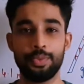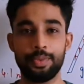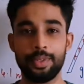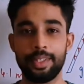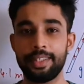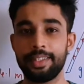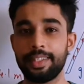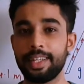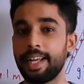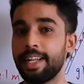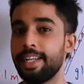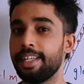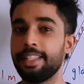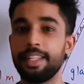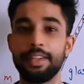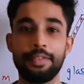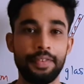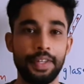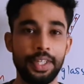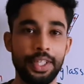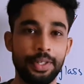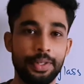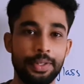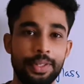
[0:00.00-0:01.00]
with another
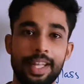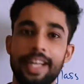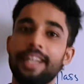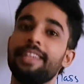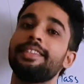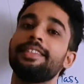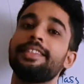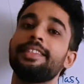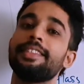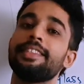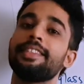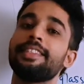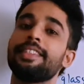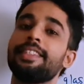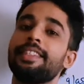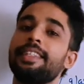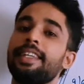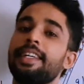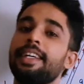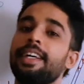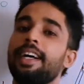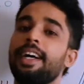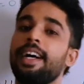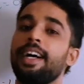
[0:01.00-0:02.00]
video then.
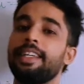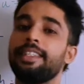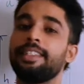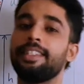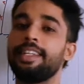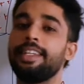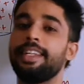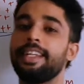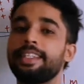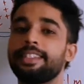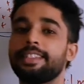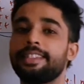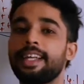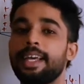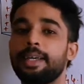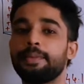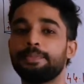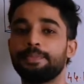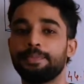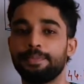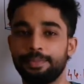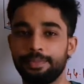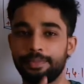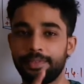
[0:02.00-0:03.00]
Until next
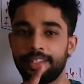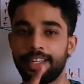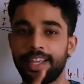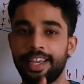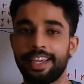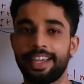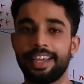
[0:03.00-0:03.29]
time, take